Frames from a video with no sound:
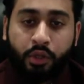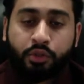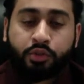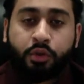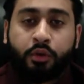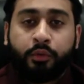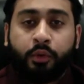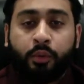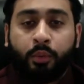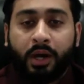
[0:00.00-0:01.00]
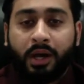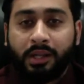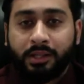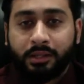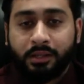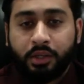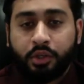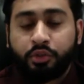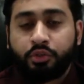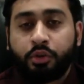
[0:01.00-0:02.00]
Suhtul walid,
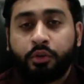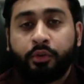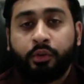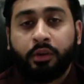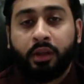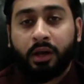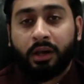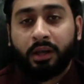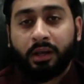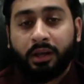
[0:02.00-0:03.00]
suhtullah,